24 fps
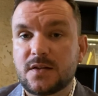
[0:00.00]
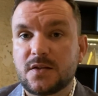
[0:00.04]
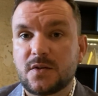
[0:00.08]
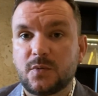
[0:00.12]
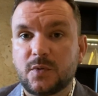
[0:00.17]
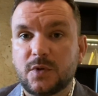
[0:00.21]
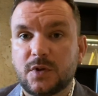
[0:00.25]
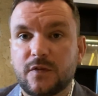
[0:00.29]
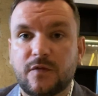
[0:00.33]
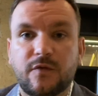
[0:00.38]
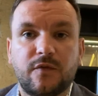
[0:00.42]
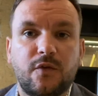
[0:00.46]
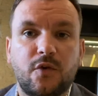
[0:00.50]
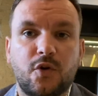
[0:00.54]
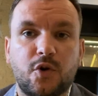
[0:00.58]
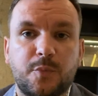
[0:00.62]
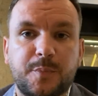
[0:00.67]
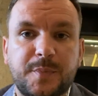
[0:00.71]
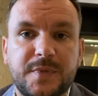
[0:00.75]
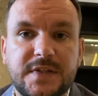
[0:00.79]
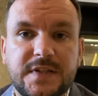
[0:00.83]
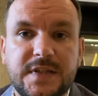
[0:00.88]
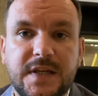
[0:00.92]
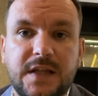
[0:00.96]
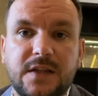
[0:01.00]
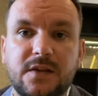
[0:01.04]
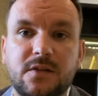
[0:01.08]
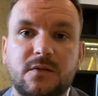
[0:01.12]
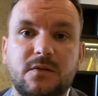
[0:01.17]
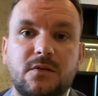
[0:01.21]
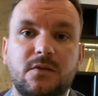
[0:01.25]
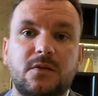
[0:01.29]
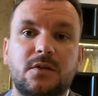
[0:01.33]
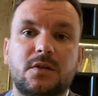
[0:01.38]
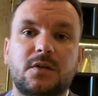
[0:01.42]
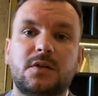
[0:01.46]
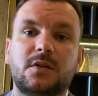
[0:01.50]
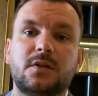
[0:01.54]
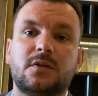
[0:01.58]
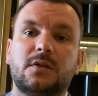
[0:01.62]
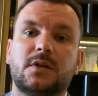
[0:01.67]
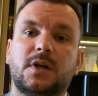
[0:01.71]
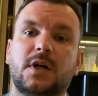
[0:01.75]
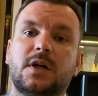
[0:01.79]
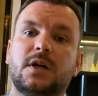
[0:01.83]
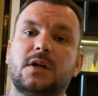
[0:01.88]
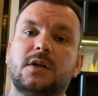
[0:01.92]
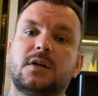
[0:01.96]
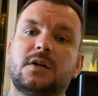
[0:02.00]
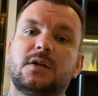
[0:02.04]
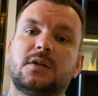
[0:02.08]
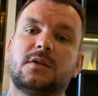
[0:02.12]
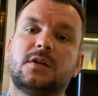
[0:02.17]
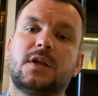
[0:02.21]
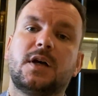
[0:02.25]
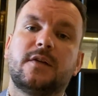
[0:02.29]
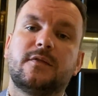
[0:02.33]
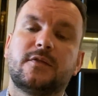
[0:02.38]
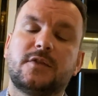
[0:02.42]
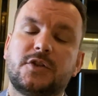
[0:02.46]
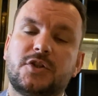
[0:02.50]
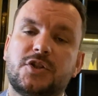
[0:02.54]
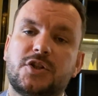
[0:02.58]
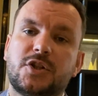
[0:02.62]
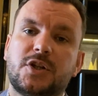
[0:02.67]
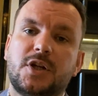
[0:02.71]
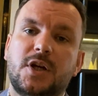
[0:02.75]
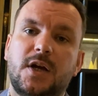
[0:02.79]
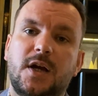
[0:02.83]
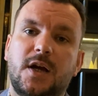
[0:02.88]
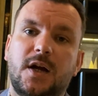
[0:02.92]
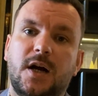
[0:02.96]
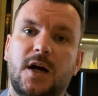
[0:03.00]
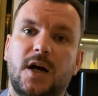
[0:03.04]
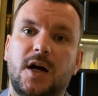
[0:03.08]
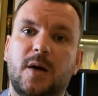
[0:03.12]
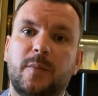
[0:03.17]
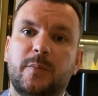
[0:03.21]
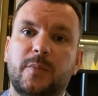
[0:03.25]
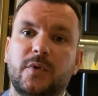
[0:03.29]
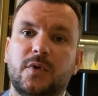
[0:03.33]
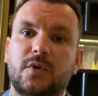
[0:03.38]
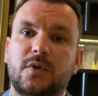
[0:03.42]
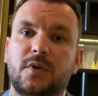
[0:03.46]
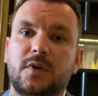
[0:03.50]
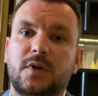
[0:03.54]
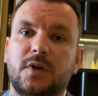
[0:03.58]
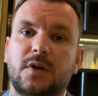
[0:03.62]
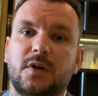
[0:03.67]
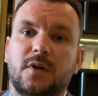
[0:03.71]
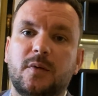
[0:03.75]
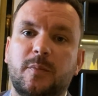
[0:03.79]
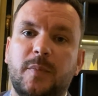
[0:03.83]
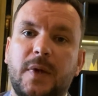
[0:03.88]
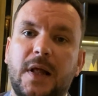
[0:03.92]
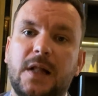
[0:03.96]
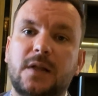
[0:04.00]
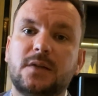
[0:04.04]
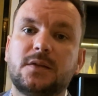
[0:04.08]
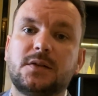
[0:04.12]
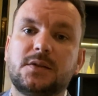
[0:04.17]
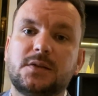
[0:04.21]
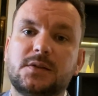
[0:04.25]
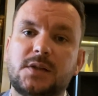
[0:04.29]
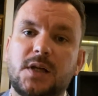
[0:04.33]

So we are 4% on average up on Peloton.